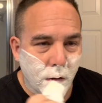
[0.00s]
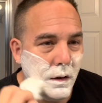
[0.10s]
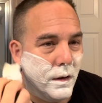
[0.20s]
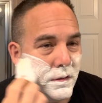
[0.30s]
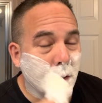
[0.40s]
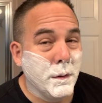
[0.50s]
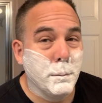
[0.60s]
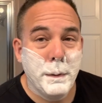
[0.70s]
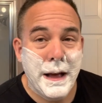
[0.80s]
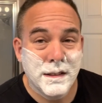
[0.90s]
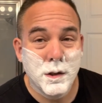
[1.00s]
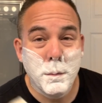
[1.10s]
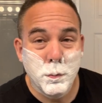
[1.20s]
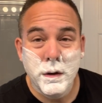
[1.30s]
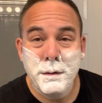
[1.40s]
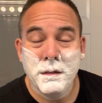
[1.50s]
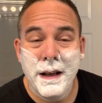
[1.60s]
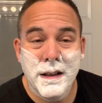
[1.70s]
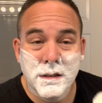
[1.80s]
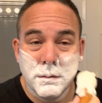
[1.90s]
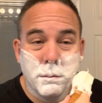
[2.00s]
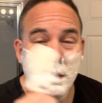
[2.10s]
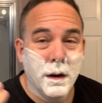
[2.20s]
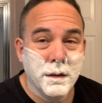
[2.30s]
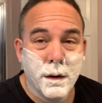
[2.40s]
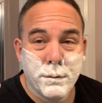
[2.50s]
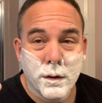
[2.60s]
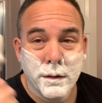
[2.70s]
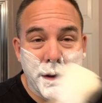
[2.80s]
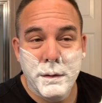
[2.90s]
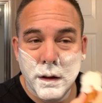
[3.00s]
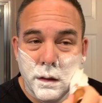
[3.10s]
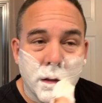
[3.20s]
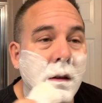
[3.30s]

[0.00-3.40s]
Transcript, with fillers: some of the bad soaps wouldn't even last enough for even a